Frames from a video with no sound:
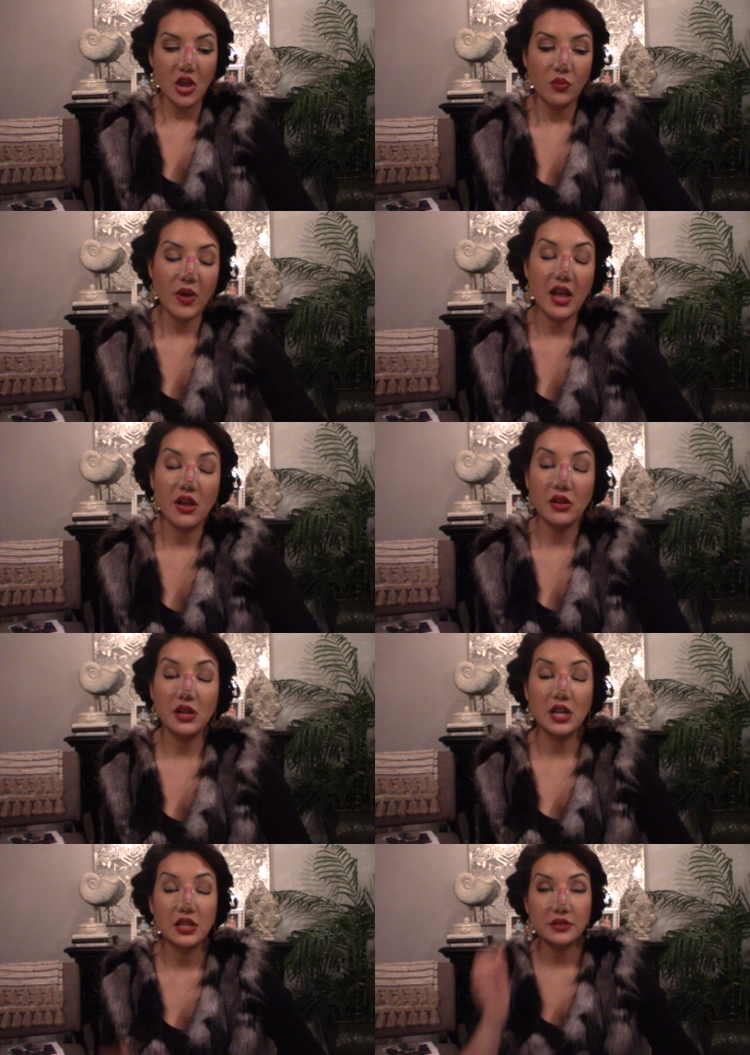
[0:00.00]

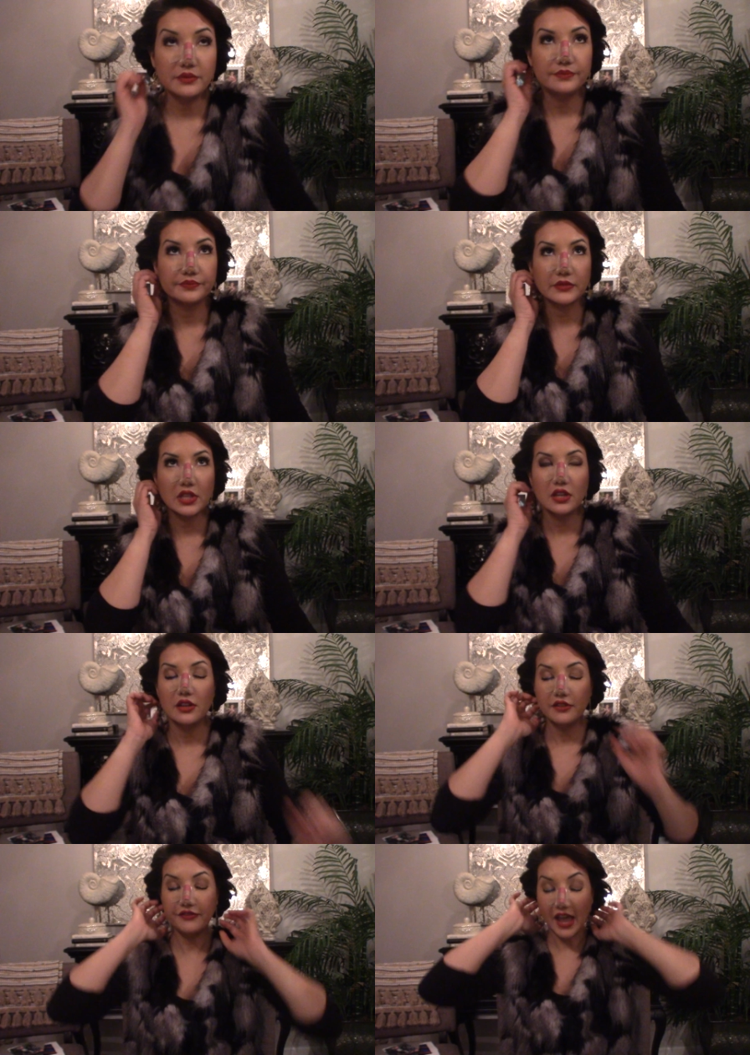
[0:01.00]
Well,
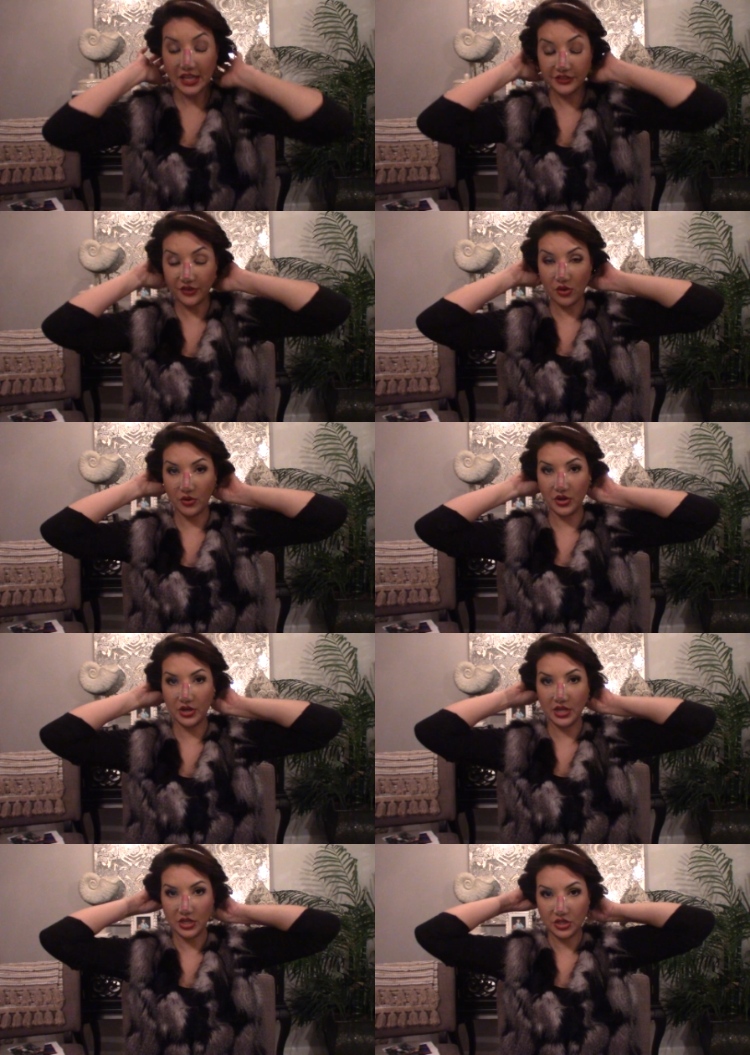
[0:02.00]
fast
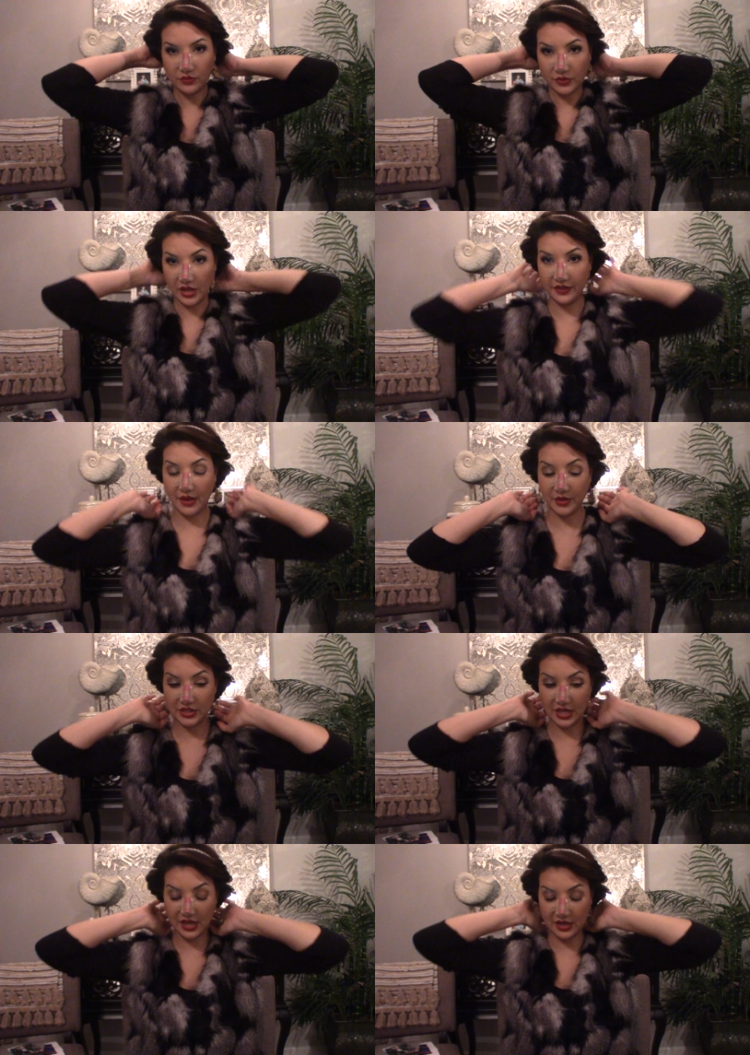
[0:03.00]
forward, well, that was
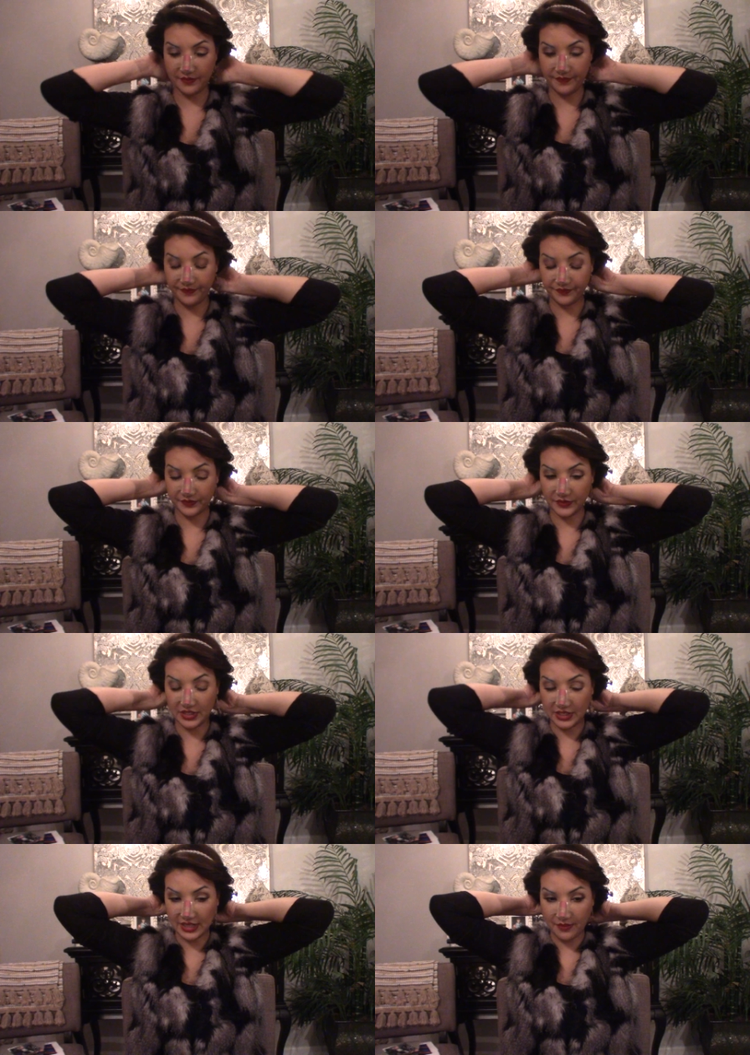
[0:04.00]

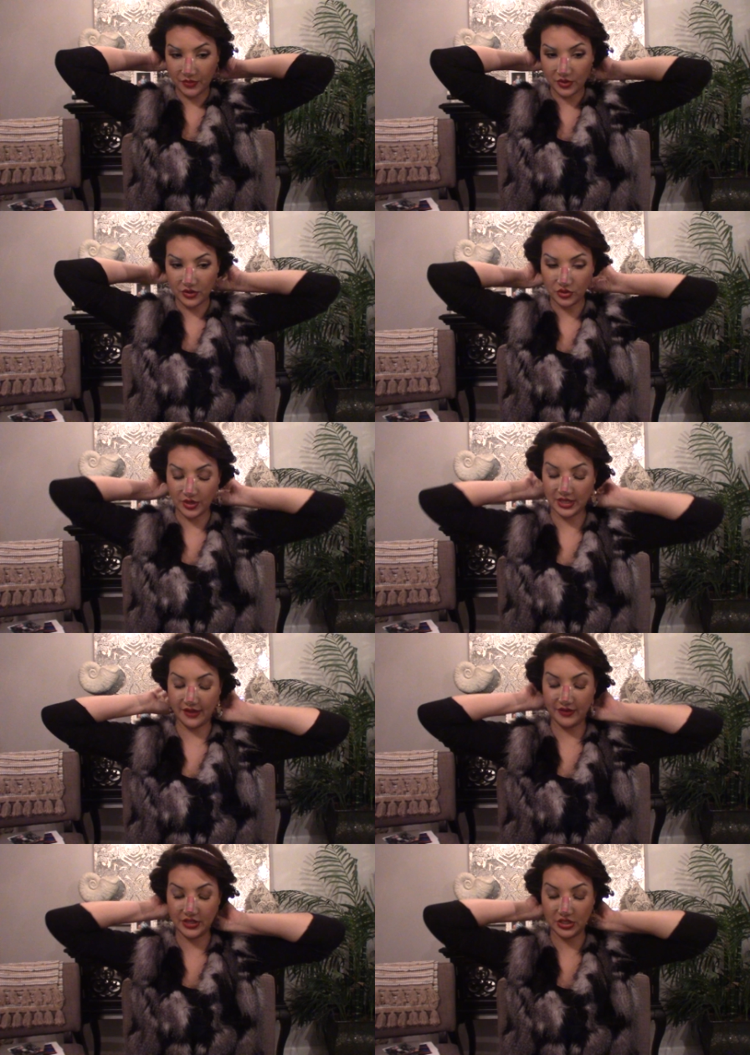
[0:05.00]
December
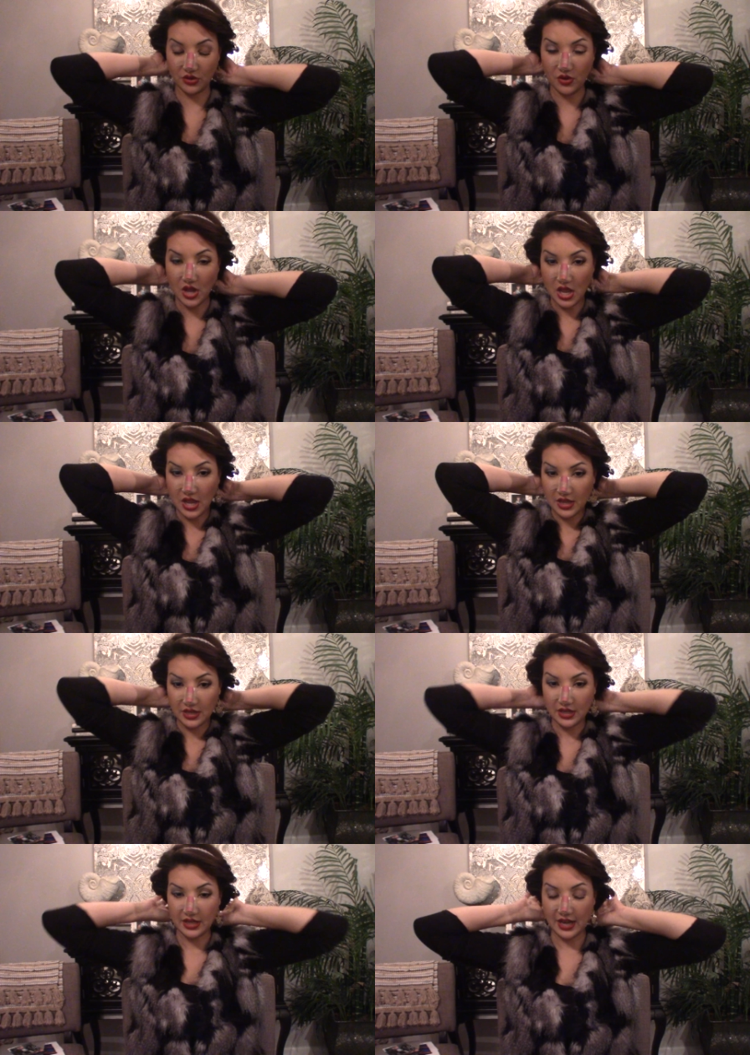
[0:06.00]
2011, so
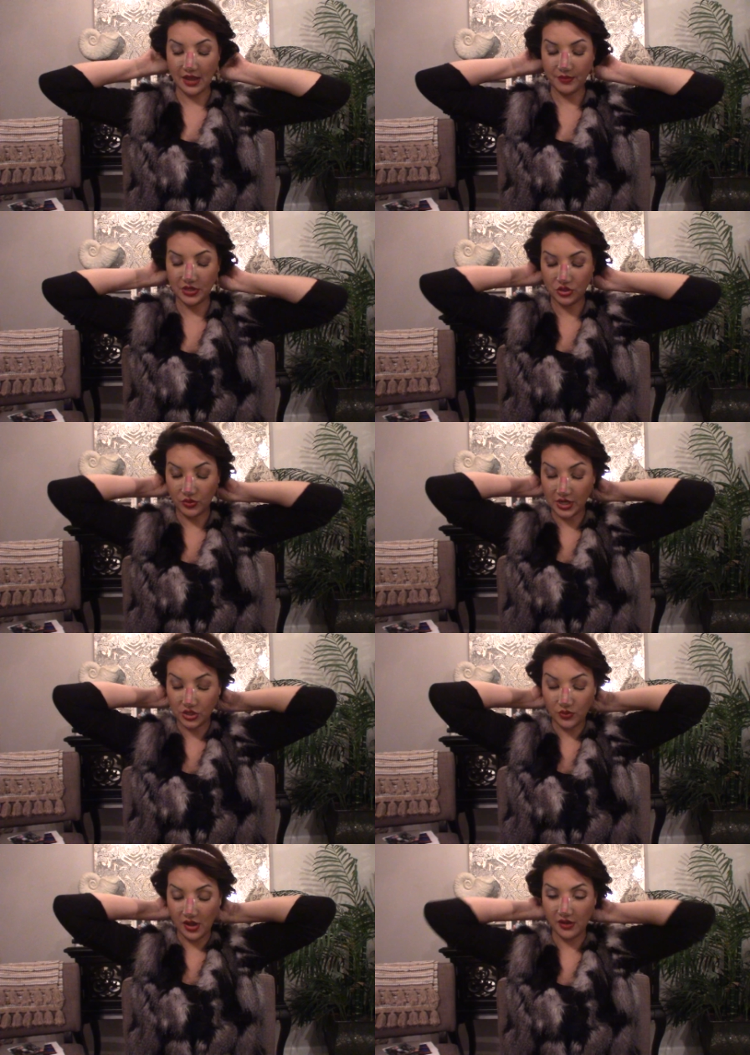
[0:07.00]
it happened
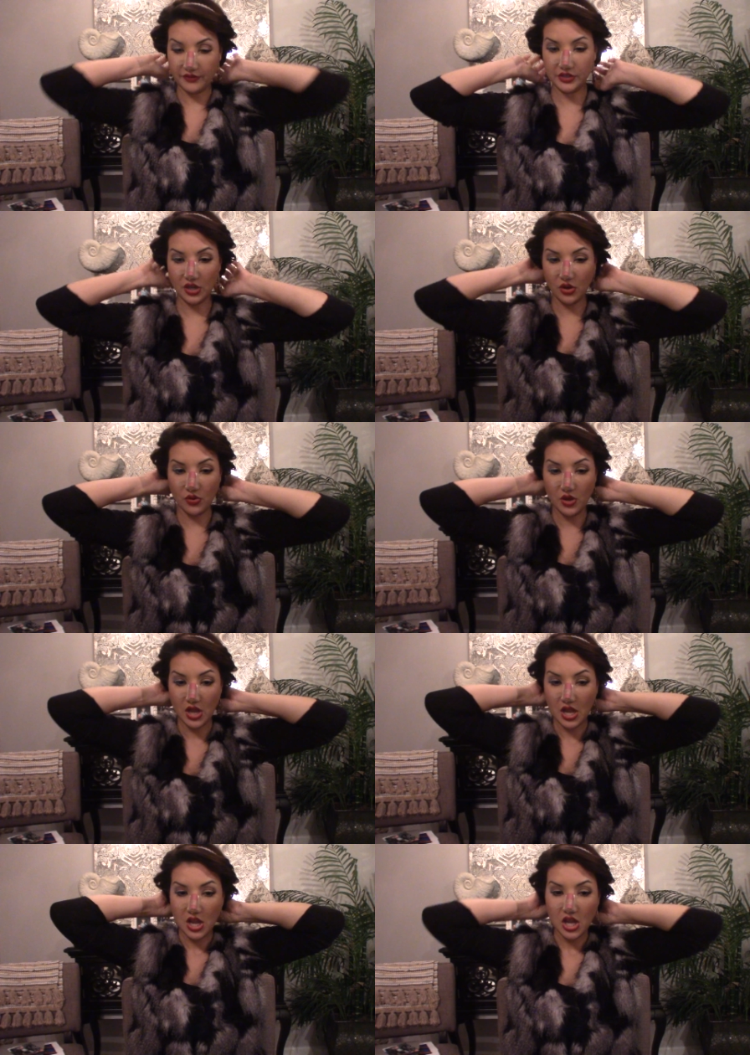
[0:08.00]
2012. So
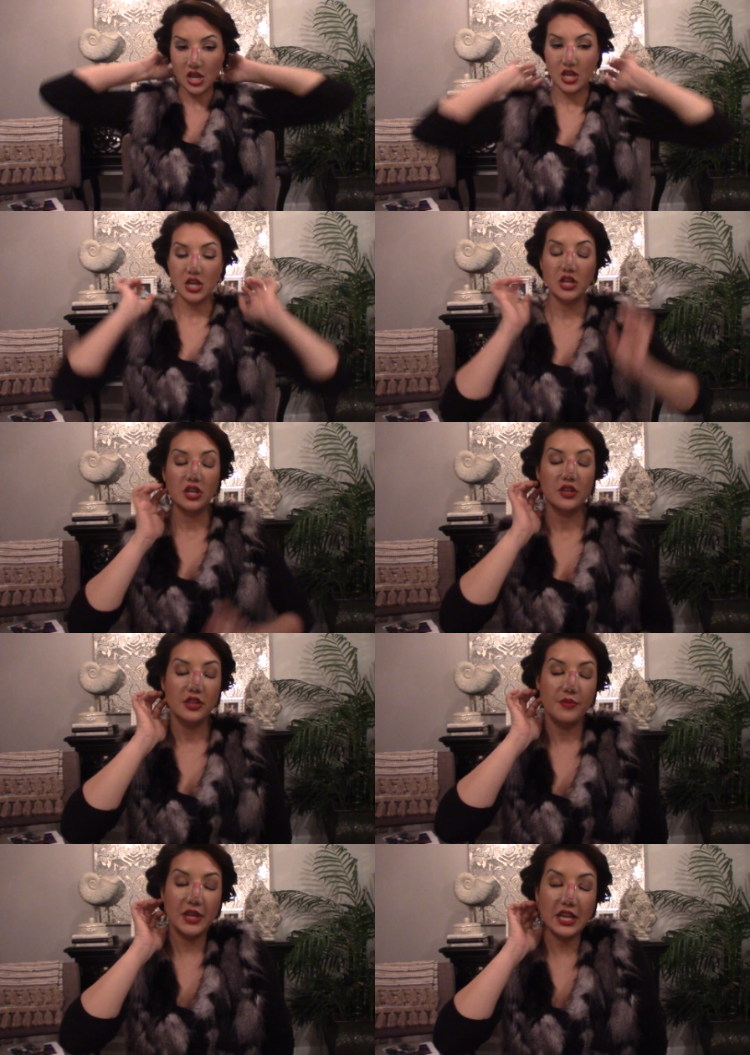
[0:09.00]

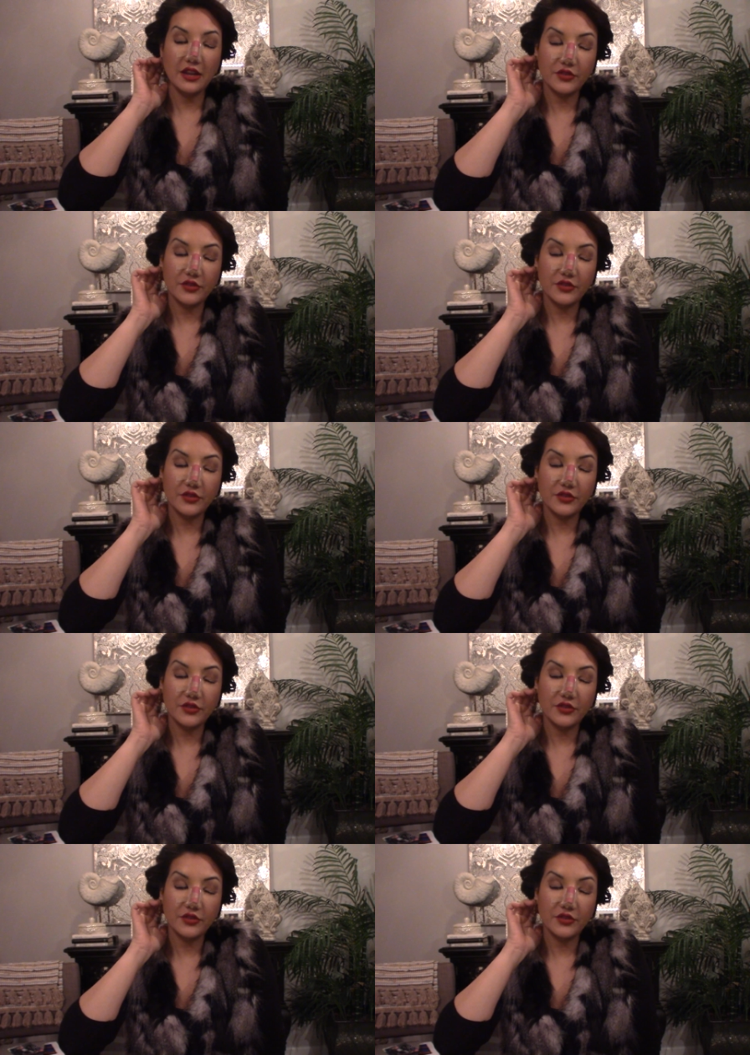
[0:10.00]
the beginning of